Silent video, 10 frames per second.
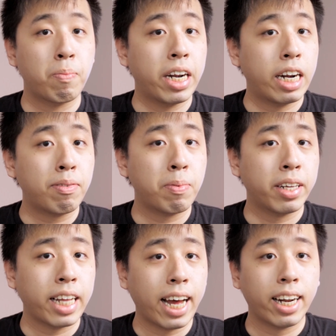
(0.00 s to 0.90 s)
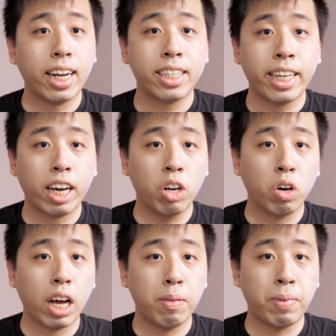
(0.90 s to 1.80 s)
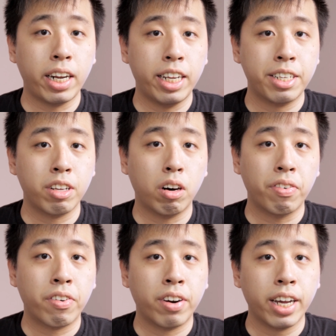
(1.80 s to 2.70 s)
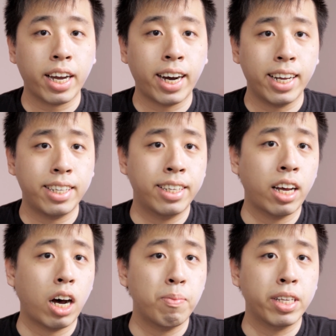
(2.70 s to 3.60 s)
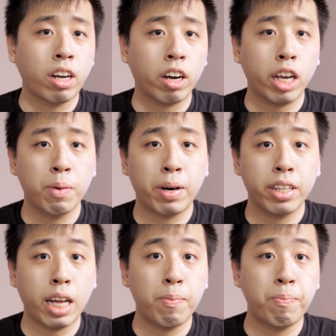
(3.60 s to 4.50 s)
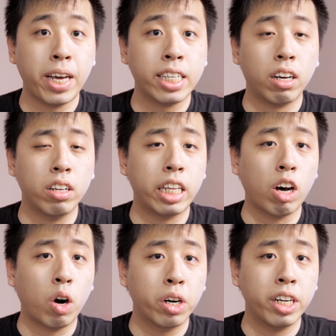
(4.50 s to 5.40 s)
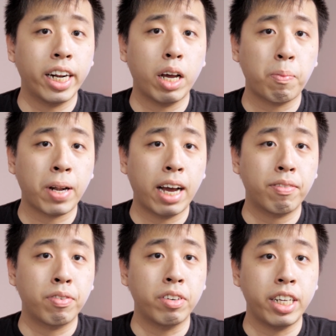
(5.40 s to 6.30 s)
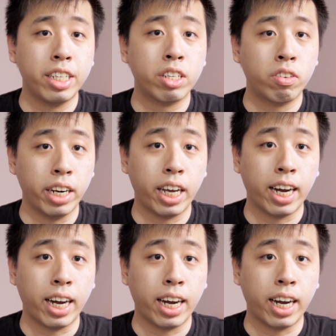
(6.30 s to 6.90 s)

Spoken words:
But enough about that, let's take a look at my list of credit cards. I'll be talking about them based on the order that I applied for these credit